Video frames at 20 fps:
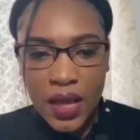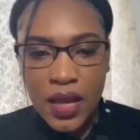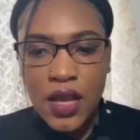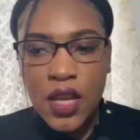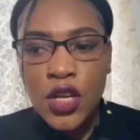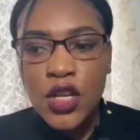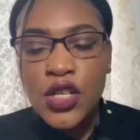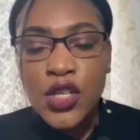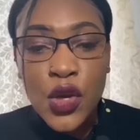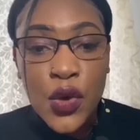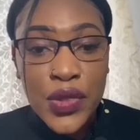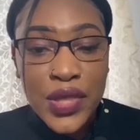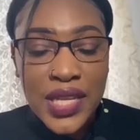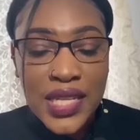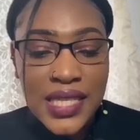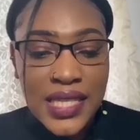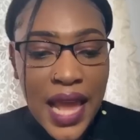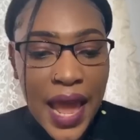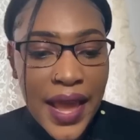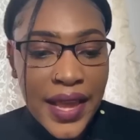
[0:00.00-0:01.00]
So this
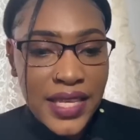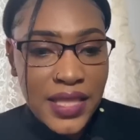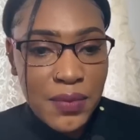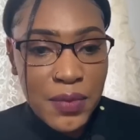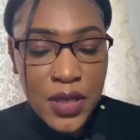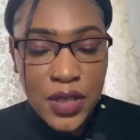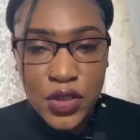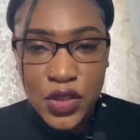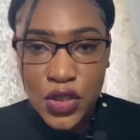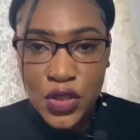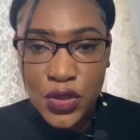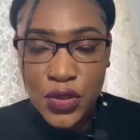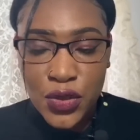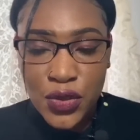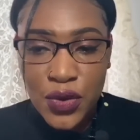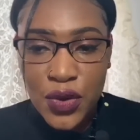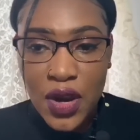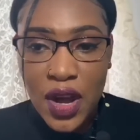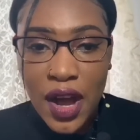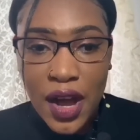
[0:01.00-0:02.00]
takes me
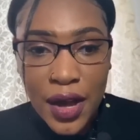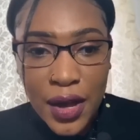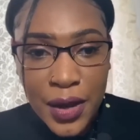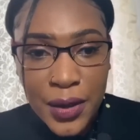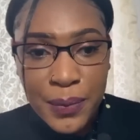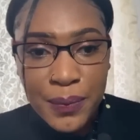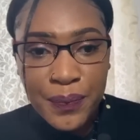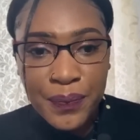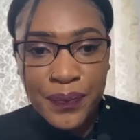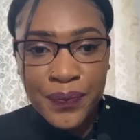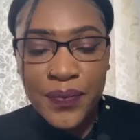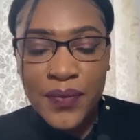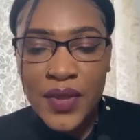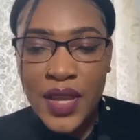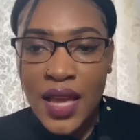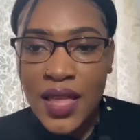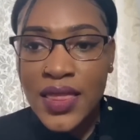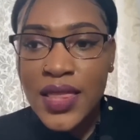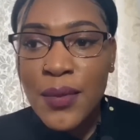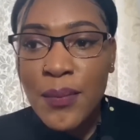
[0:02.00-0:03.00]
to
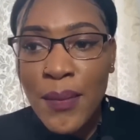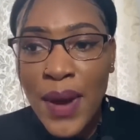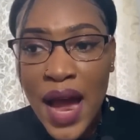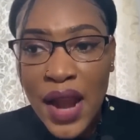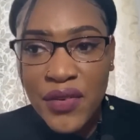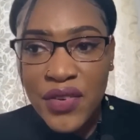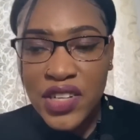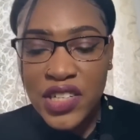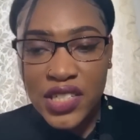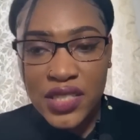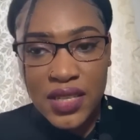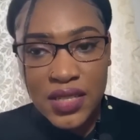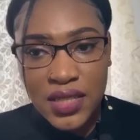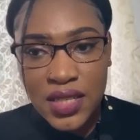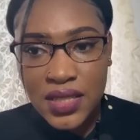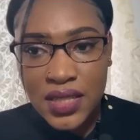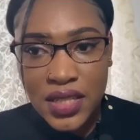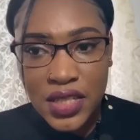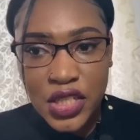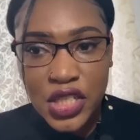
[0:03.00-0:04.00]
the marriage
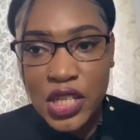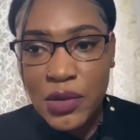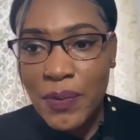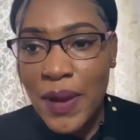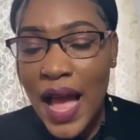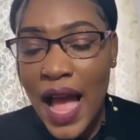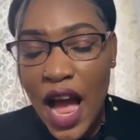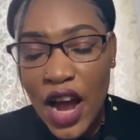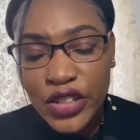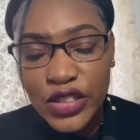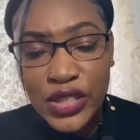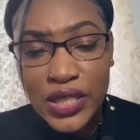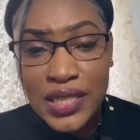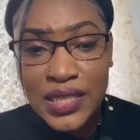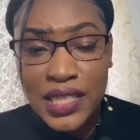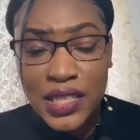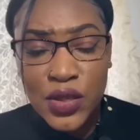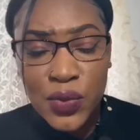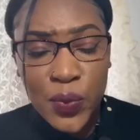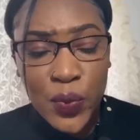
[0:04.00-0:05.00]
citizenship. How does
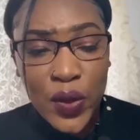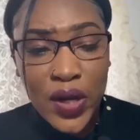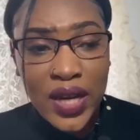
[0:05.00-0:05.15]
this work?